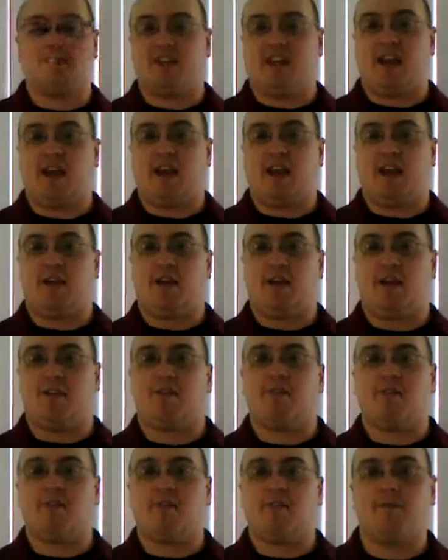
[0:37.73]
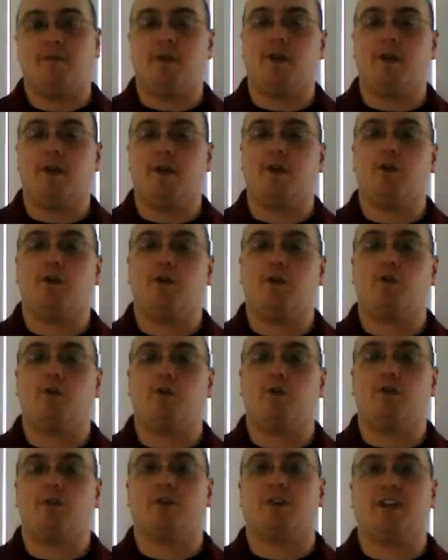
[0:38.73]
Different mediums need to be used
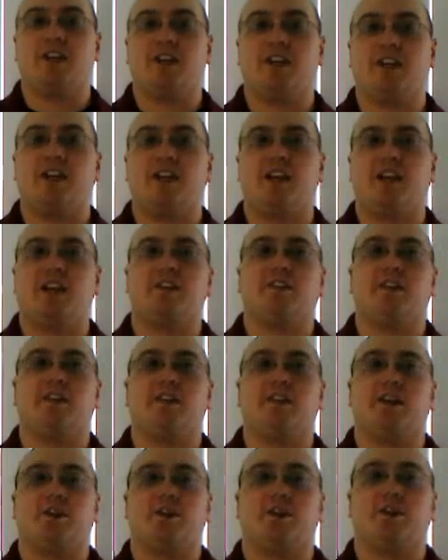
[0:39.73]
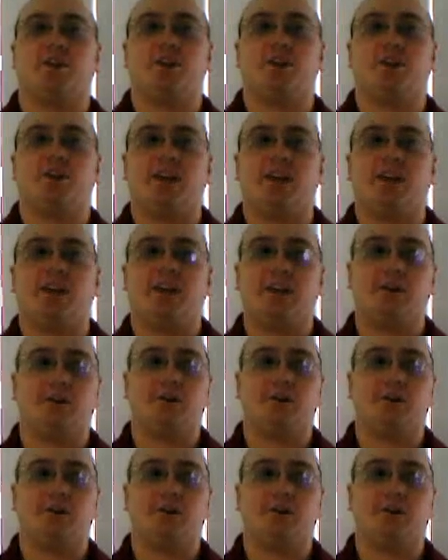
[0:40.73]
in order to make sure everyone gets the message